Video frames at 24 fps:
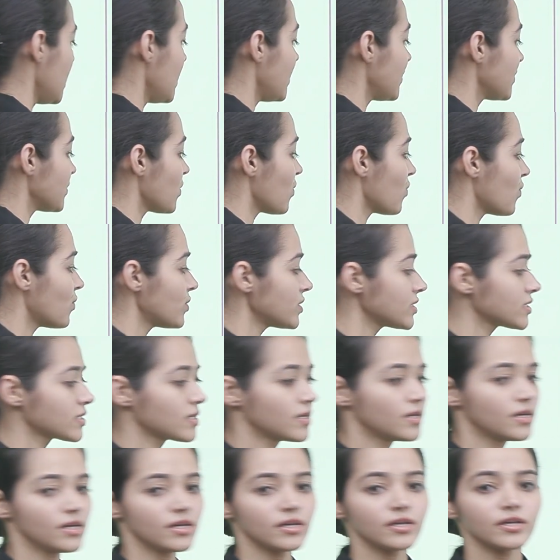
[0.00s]
Here is the horse.
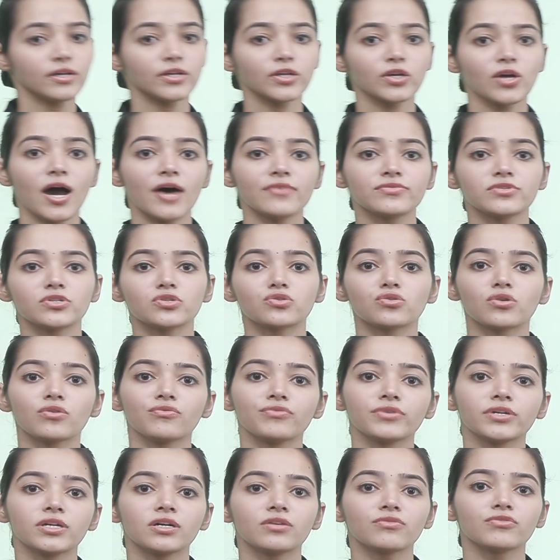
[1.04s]
Here you have to draw a
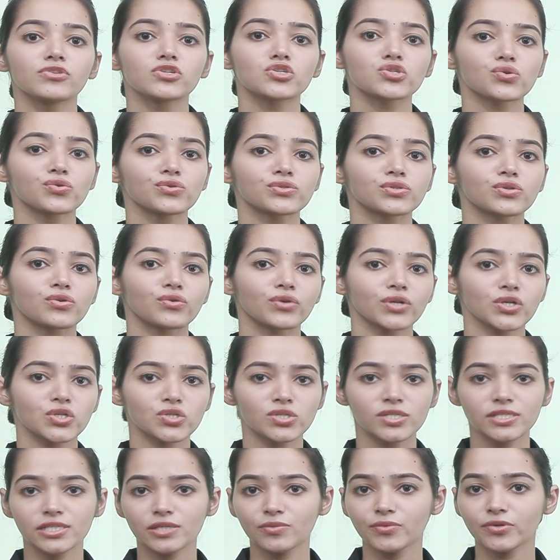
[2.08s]
figure which shows the
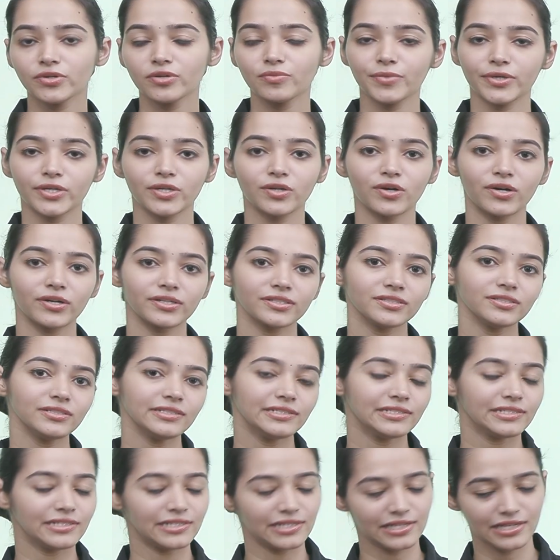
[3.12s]
rotational symmetry but not the
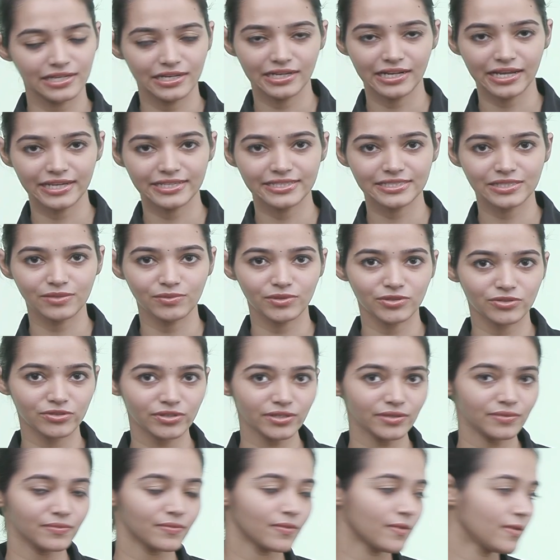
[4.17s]
line
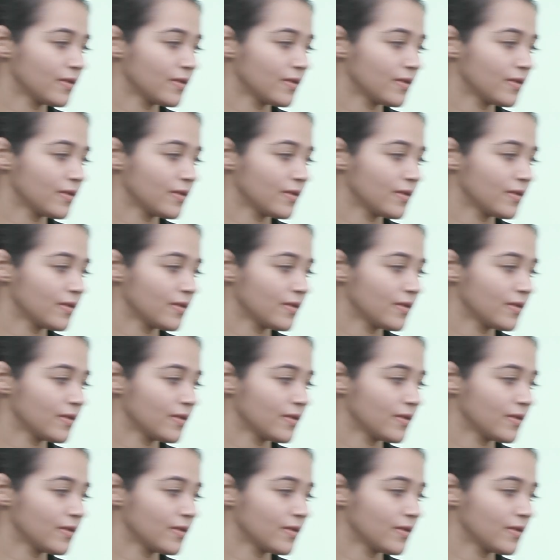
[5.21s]
symmetry.